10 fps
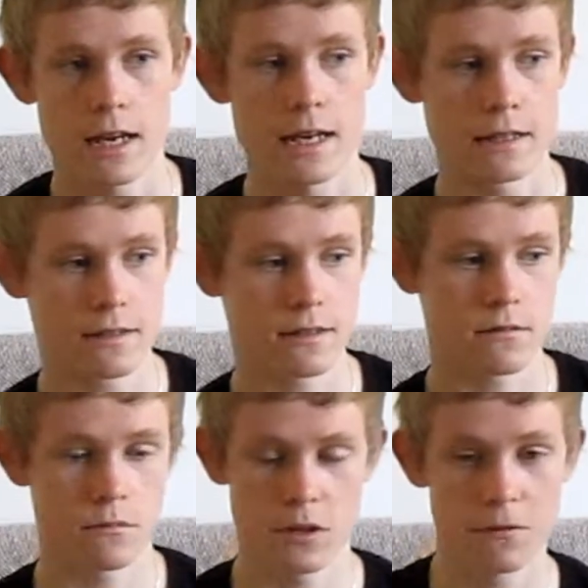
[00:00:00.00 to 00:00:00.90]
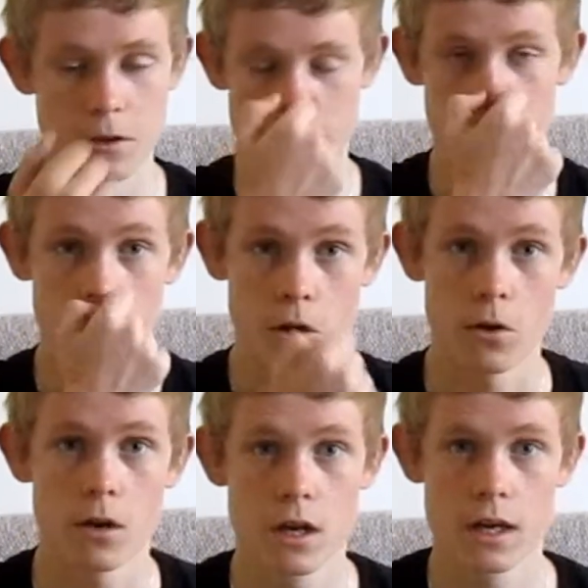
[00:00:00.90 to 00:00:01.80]
It's, if you don't
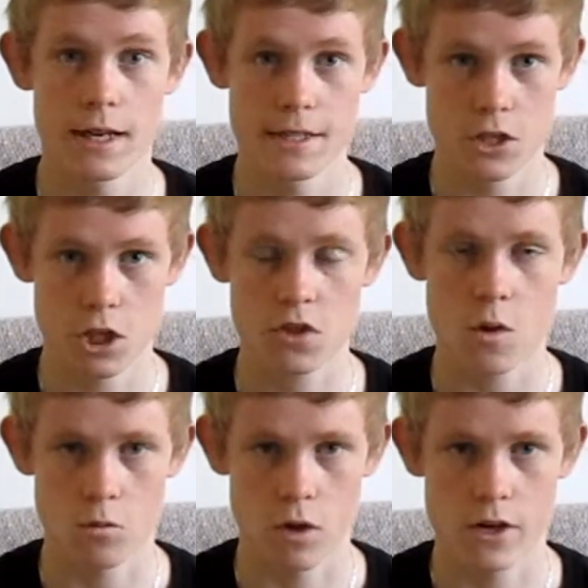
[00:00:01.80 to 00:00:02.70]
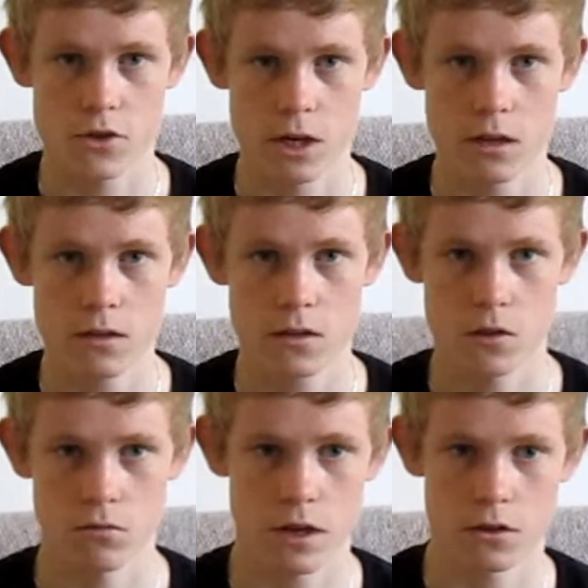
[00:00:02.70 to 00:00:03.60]
know, it's just hold right trigger
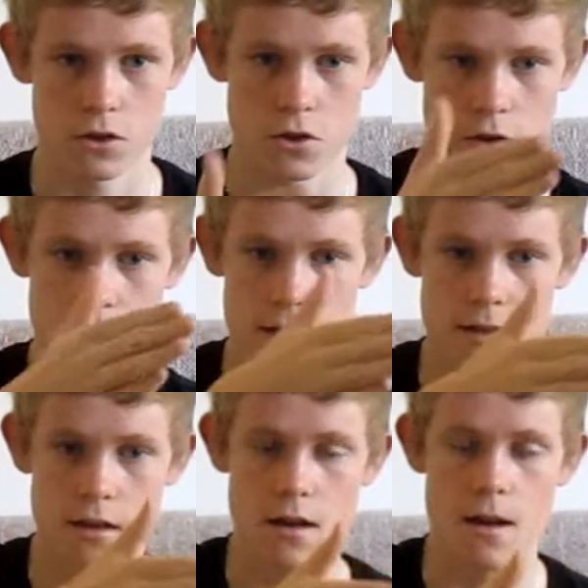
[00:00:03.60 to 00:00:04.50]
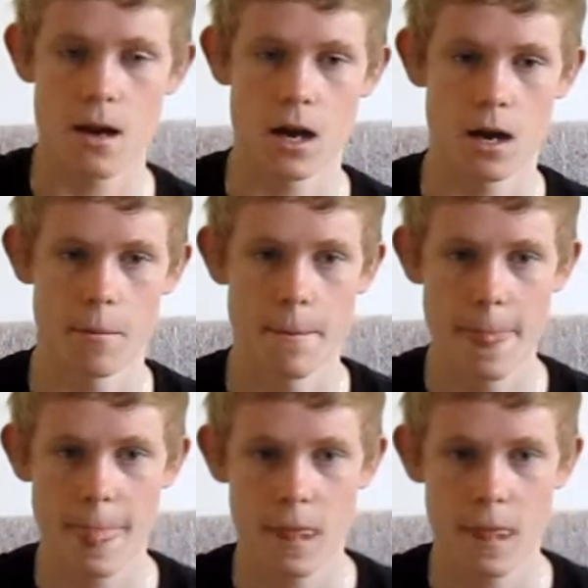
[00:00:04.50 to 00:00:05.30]
to run on the trees. But